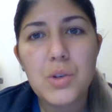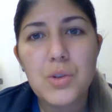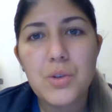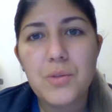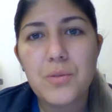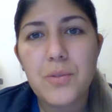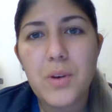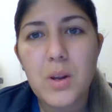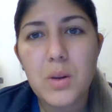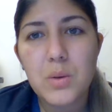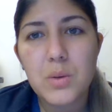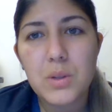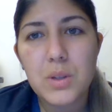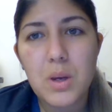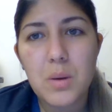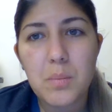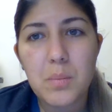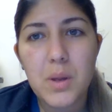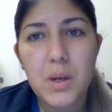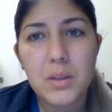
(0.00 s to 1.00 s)
She follows
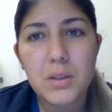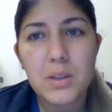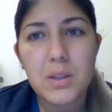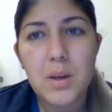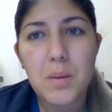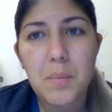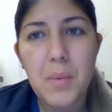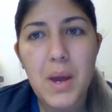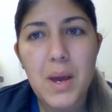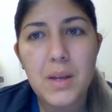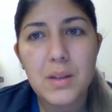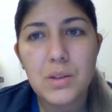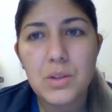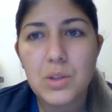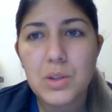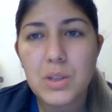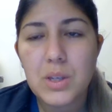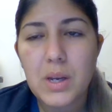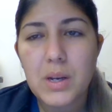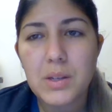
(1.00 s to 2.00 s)
complex commands.
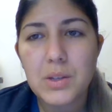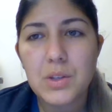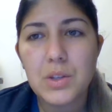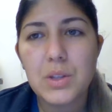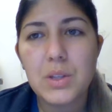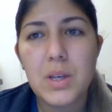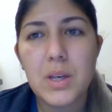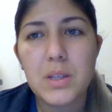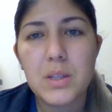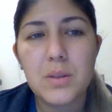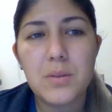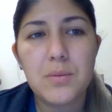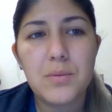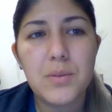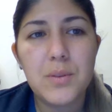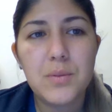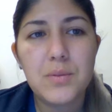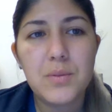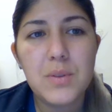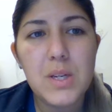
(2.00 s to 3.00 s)
She's got a GCS of
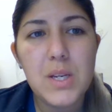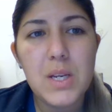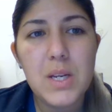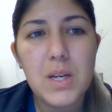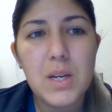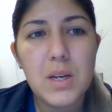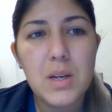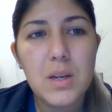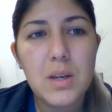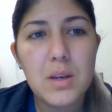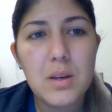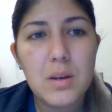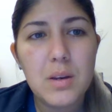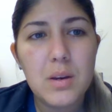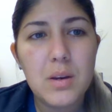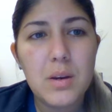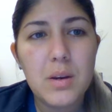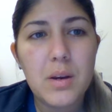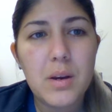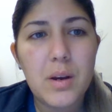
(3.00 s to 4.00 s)
15.
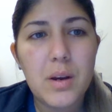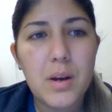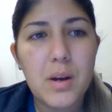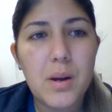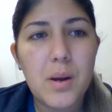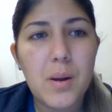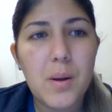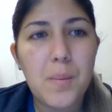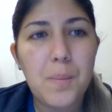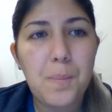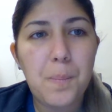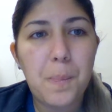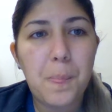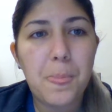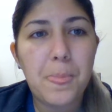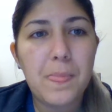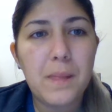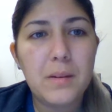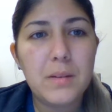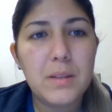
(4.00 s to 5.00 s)

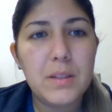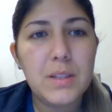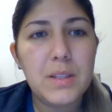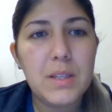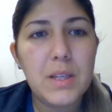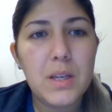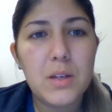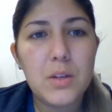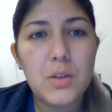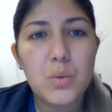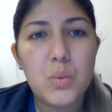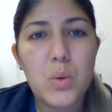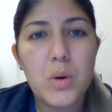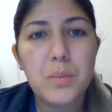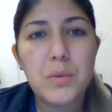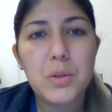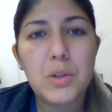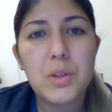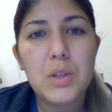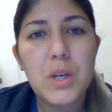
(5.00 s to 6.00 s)
The skin is
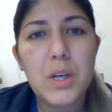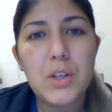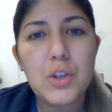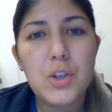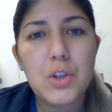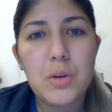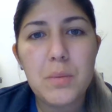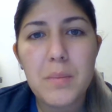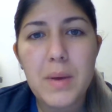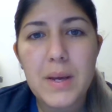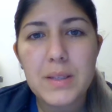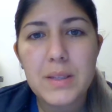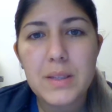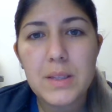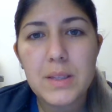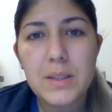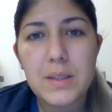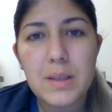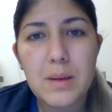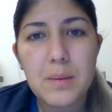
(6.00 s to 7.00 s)
warm to touch, no
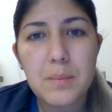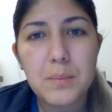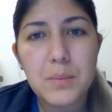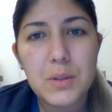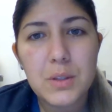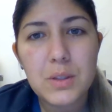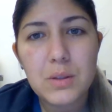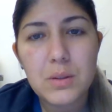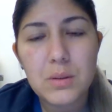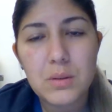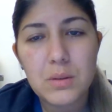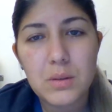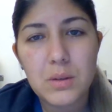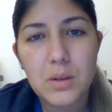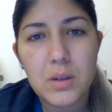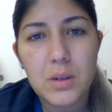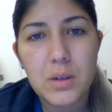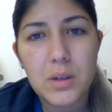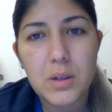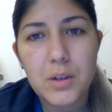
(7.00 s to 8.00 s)
masses, lumps
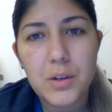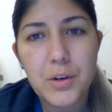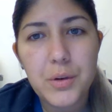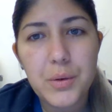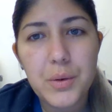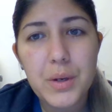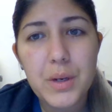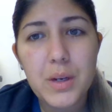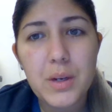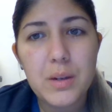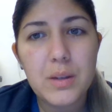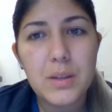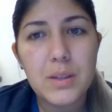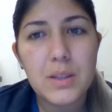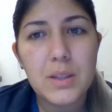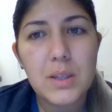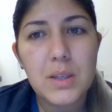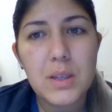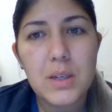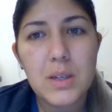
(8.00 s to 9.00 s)
noted. The
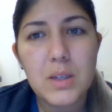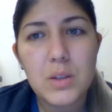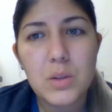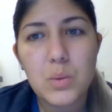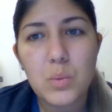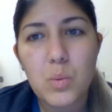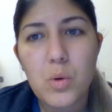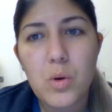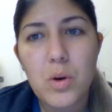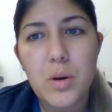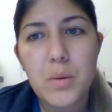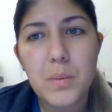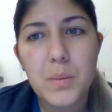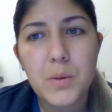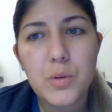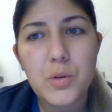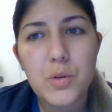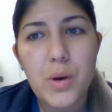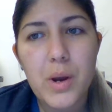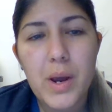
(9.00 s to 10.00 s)
skin is warm
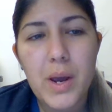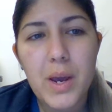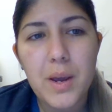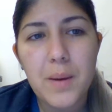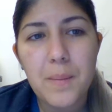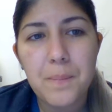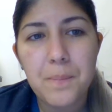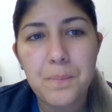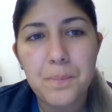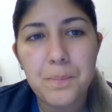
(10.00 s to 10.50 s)
and dry.